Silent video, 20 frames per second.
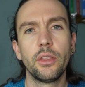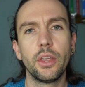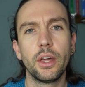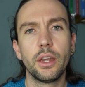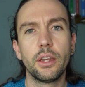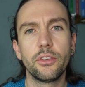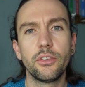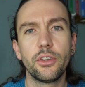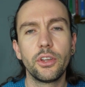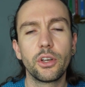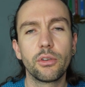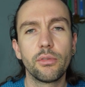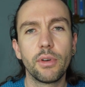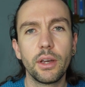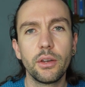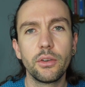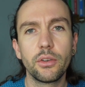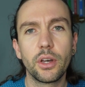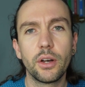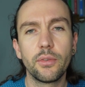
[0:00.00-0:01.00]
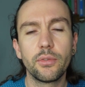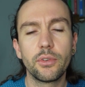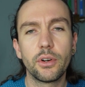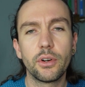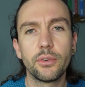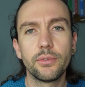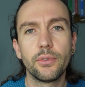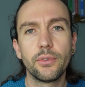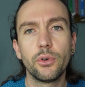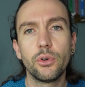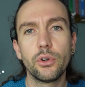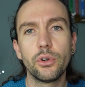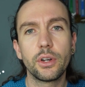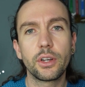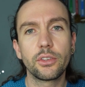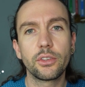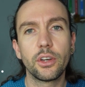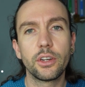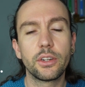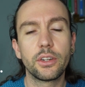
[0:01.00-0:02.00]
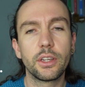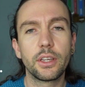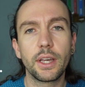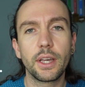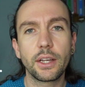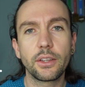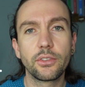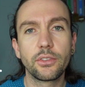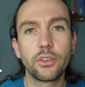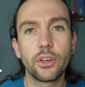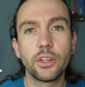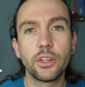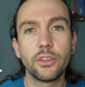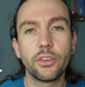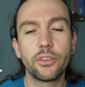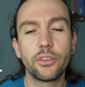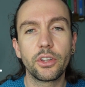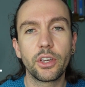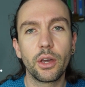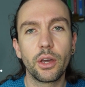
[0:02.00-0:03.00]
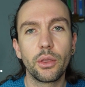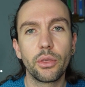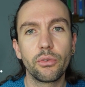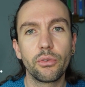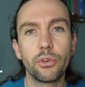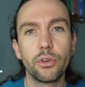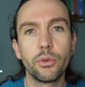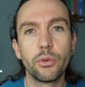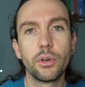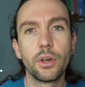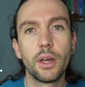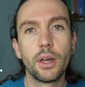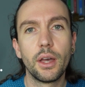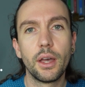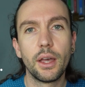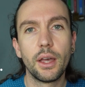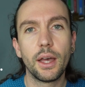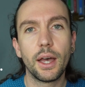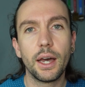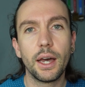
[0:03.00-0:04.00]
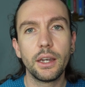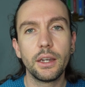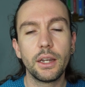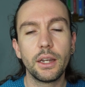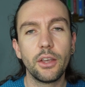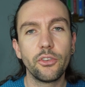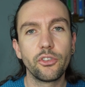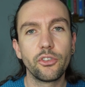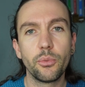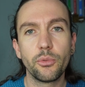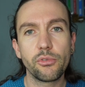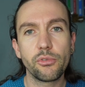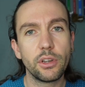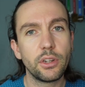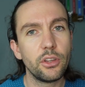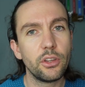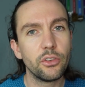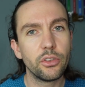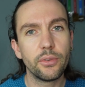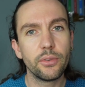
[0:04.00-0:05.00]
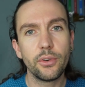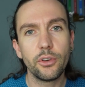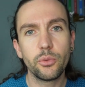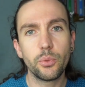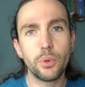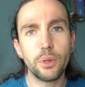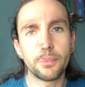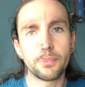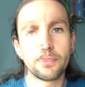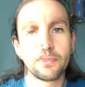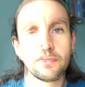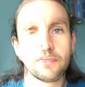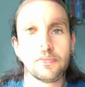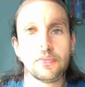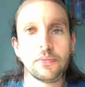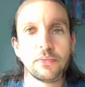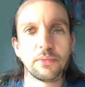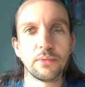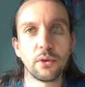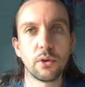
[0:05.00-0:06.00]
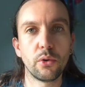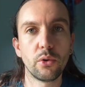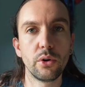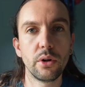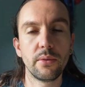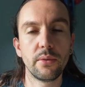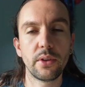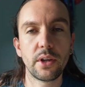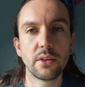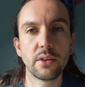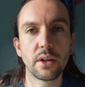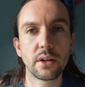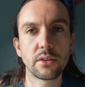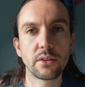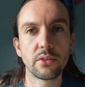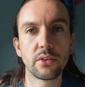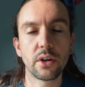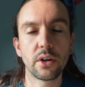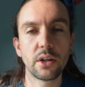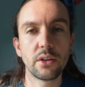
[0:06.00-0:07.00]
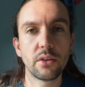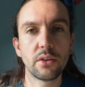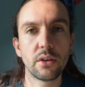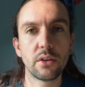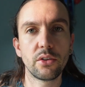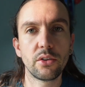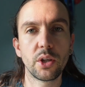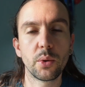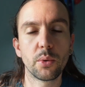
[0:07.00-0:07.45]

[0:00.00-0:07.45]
then stick around, I've got four exciting exercises to go through and let's jump straight into the first one. For all of these exercises